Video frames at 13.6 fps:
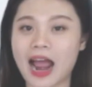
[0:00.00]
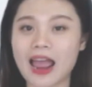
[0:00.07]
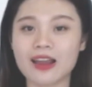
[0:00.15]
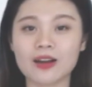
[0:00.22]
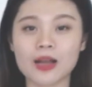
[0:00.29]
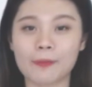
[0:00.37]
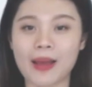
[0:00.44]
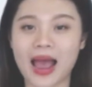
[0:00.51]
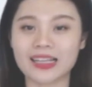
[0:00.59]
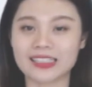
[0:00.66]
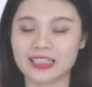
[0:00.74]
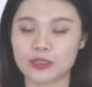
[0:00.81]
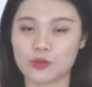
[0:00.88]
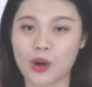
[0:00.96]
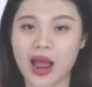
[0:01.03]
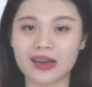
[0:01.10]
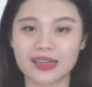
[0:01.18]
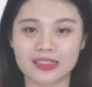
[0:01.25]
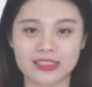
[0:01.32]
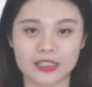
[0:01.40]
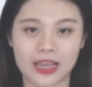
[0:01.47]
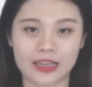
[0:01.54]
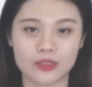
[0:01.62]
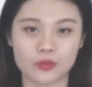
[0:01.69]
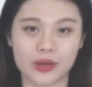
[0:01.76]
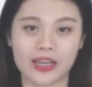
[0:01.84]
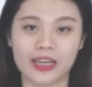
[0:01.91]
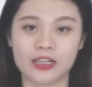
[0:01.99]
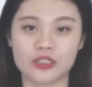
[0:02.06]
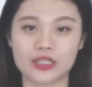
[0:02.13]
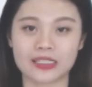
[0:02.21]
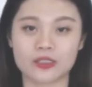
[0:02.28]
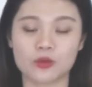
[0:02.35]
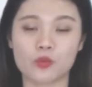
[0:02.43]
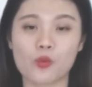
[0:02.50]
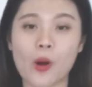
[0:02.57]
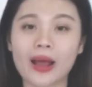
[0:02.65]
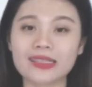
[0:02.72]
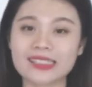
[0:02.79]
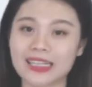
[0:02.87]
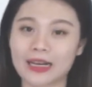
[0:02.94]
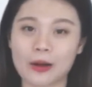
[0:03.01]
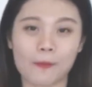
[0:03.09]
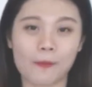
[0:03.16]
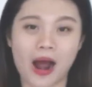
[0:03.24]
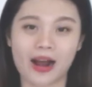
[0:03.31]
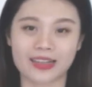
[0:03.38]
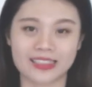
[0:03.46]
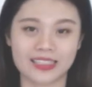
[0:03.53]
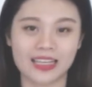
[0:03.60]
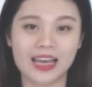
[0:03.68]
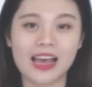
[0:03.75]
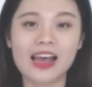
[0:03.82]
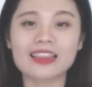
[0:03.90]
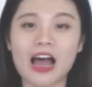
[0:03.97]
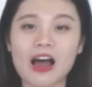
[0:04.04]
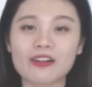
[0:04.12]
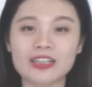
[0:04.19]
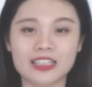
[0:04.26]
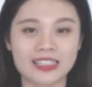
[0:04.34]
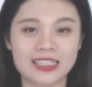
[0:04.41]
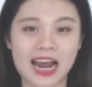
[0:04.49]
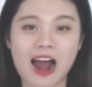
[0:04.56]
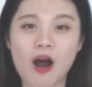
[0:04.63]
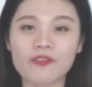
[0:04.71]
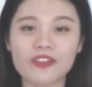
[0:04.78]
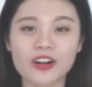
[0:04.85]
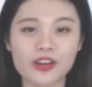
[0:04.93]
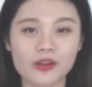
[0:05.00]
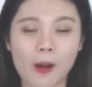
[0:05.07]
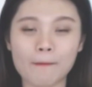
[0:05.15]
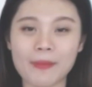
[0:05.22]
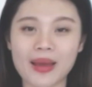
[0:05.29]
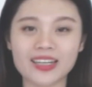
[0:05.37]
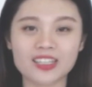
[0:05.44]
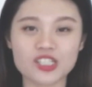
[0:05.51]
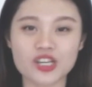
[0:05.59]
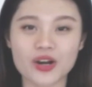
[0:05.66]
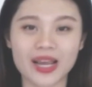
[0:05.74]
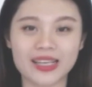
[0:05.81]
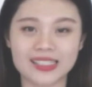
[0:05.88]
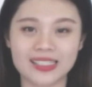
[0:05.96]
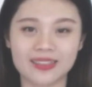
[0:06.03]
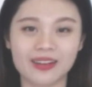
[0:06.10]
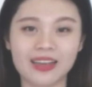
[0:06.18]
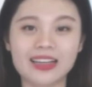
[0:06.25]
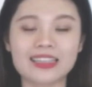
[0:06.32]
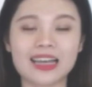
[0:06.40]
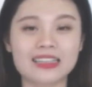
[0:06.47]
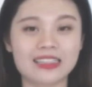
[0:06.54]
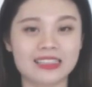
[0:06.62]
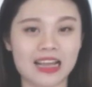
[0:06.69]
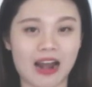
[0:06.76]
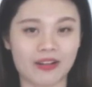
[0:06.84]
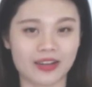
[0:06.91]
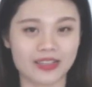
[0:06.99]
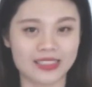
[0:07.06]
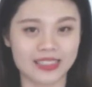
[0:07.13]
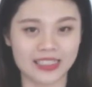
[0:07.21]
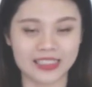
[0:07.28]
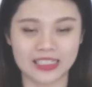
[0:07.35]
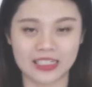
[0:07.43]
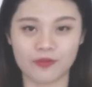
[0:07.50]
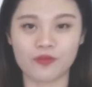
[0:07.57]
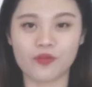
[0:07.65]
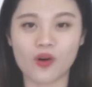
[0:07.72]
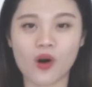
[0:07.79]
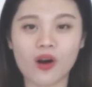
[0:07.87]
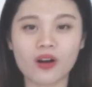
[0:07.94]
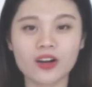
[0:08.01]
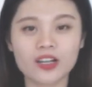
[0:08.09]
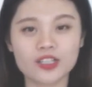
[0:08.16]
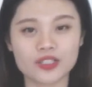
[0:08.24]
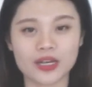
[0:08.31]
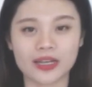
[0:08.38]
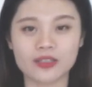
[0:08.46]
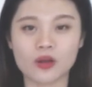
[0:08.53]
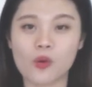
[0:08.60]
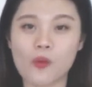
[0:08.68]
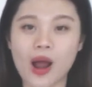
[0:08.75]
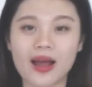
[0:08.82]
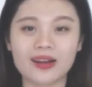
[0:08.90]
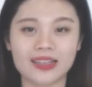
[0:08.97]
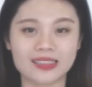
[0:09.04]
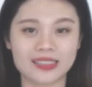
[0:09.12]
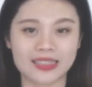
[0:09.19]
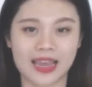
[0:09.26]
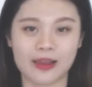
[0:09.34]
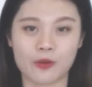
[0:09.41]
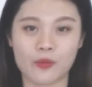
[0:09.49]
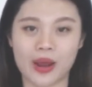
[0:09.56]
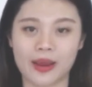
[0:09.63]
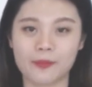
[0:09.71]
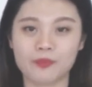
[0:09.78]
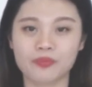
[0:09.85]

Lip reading: higher capacity wireless gateway in just one single box. Now DINSTAR offers you a better choice. That is our 64-channel wireless gateway.